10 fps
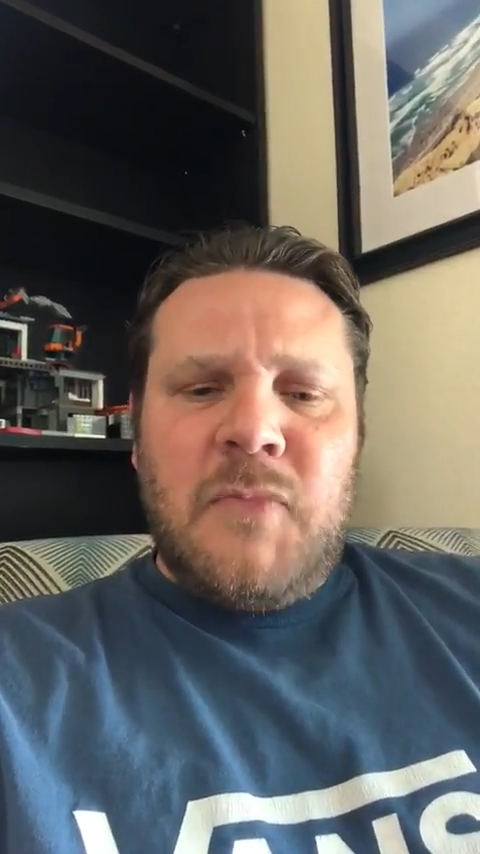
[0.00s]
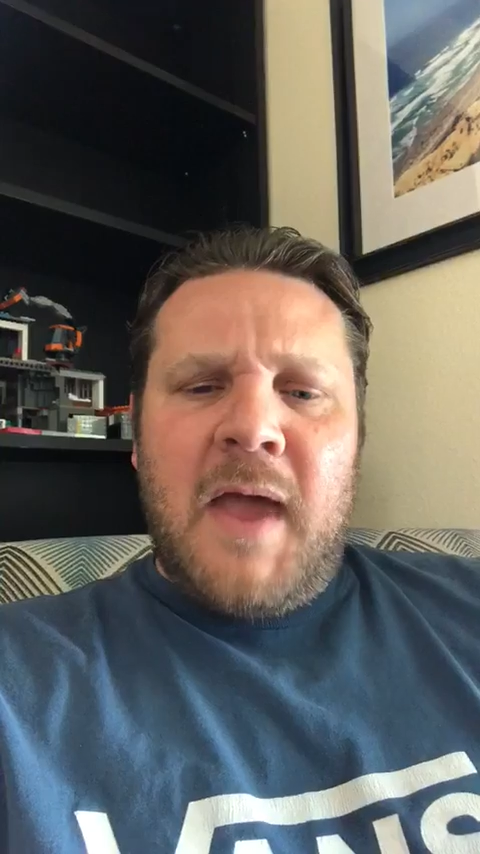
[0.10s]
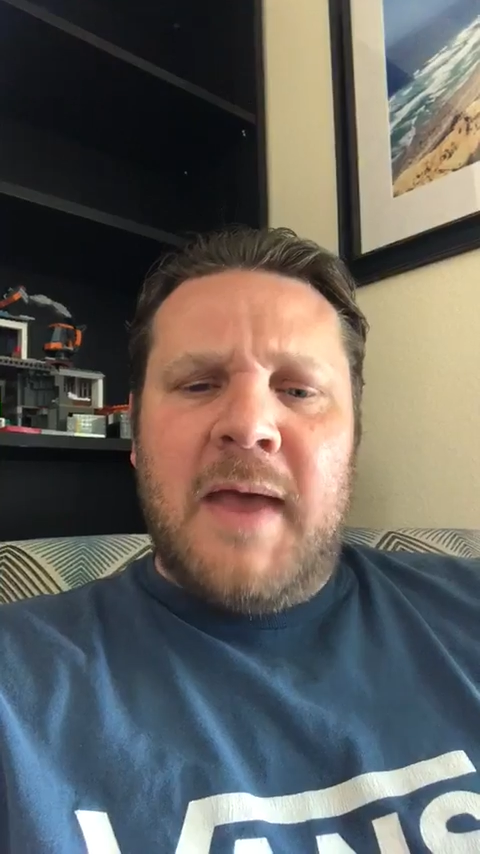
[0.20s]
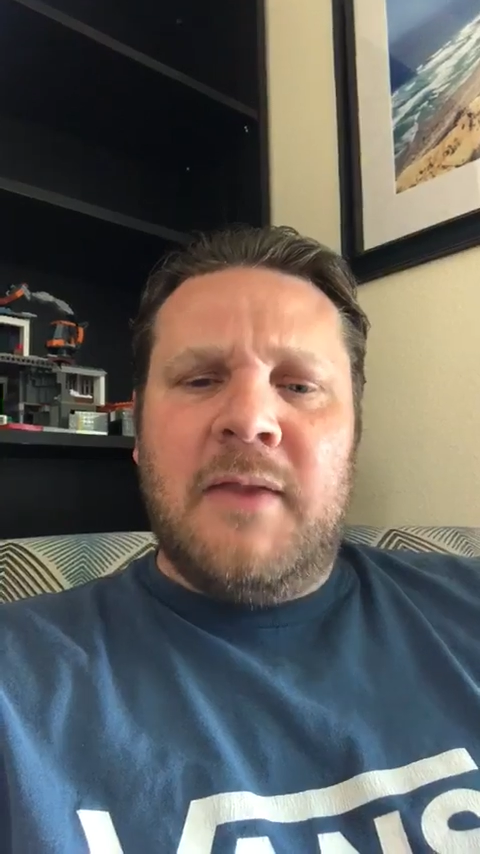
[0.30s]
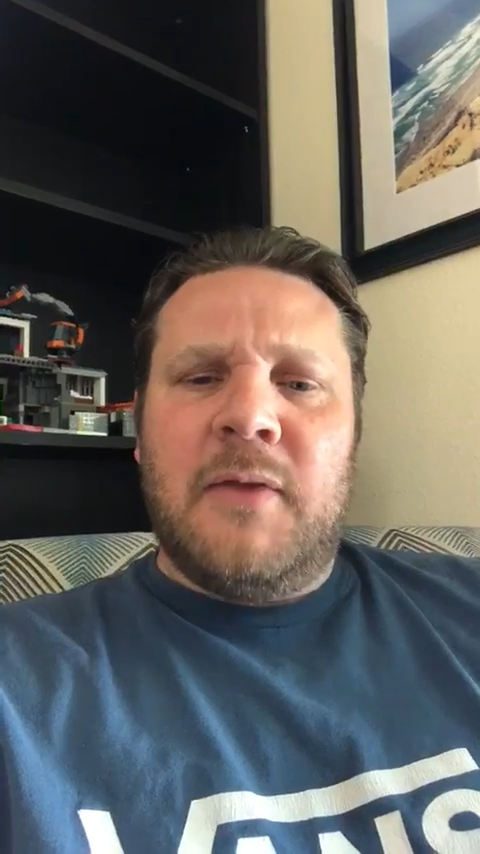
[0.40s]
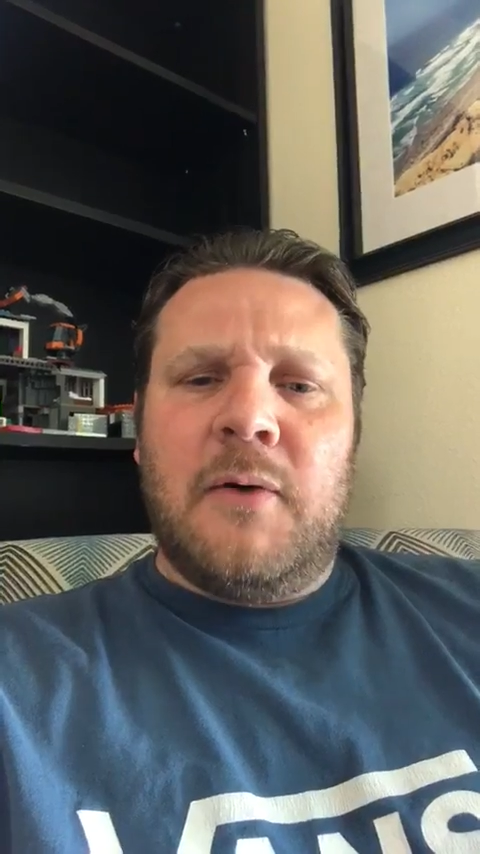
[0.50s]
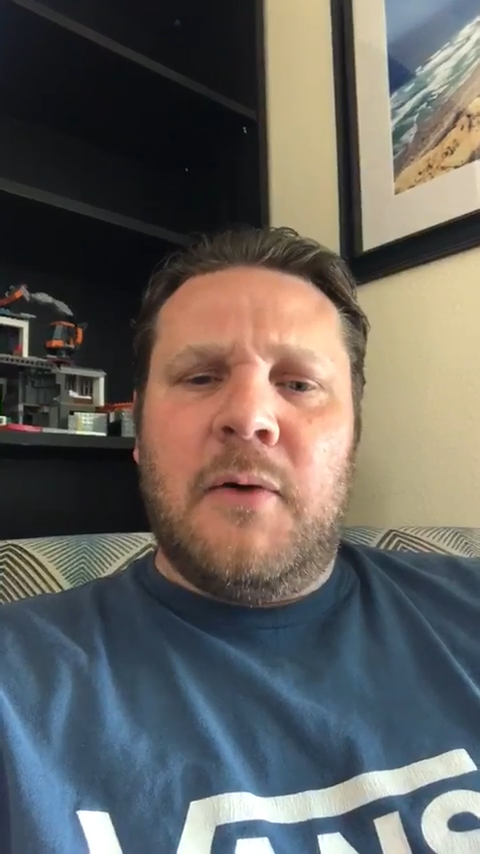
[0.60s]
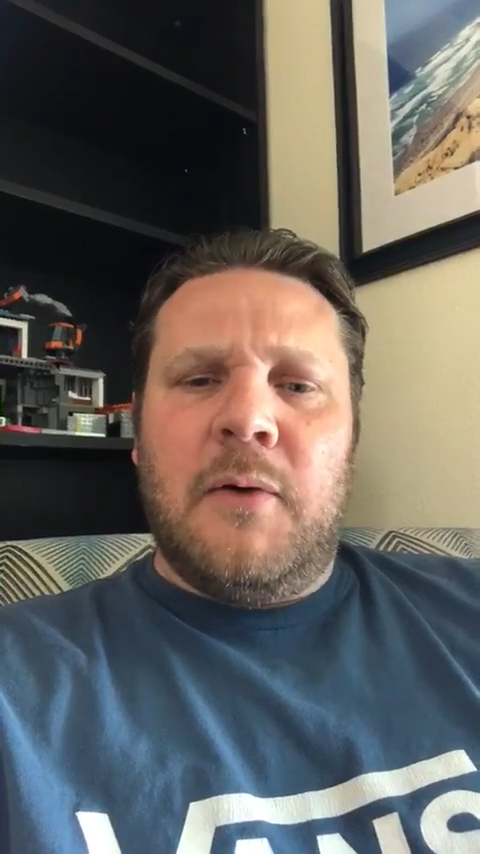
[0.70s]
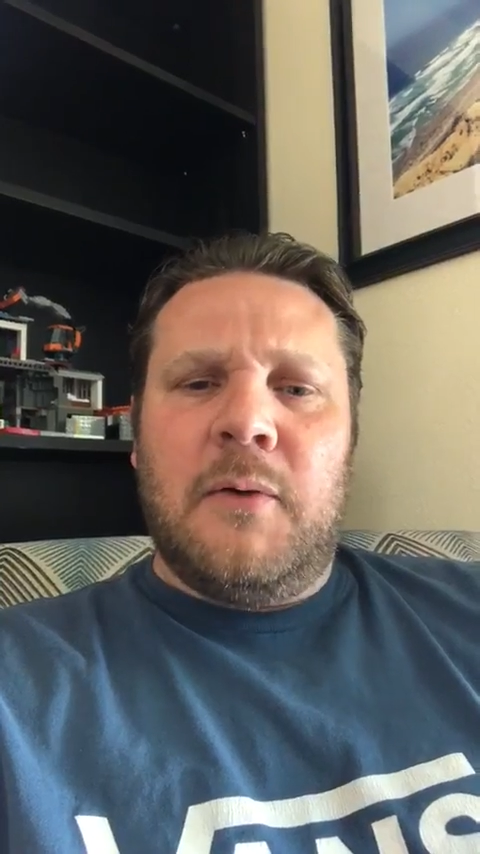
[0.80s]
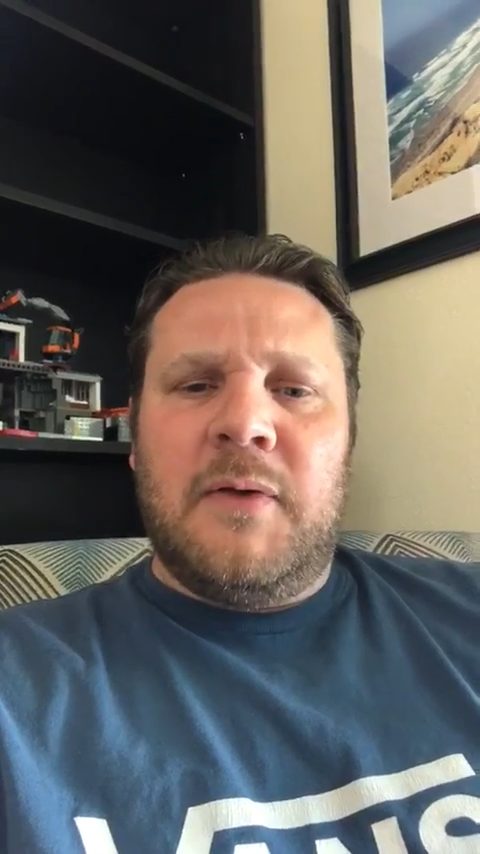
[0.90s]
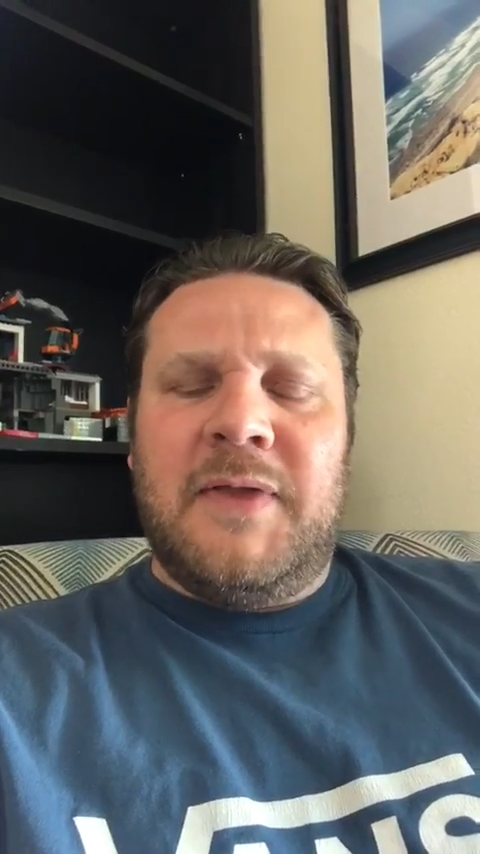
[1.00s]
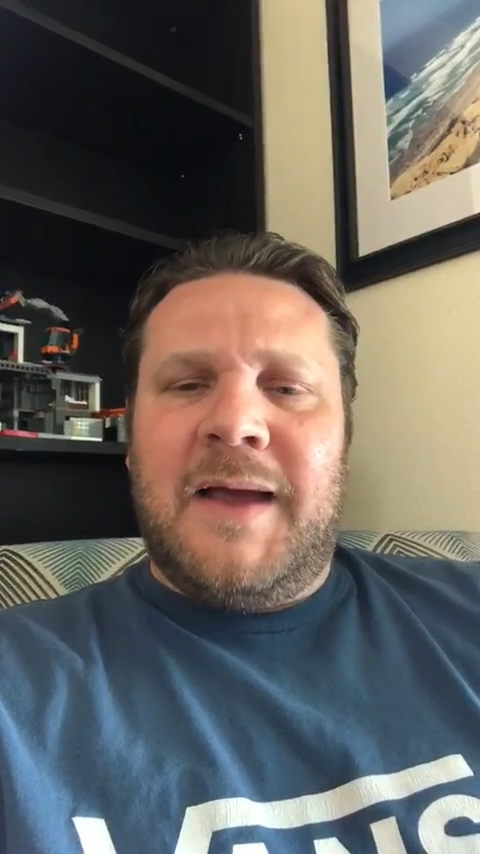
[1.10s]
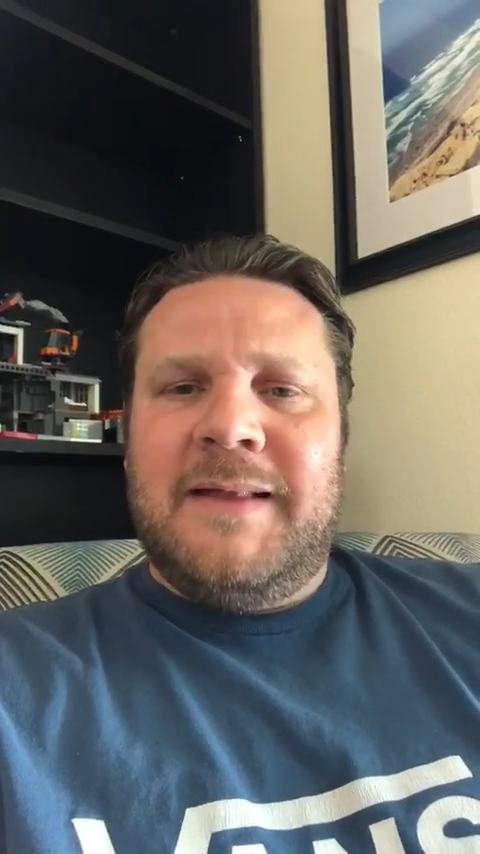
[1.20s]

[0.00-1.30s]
And the goal and the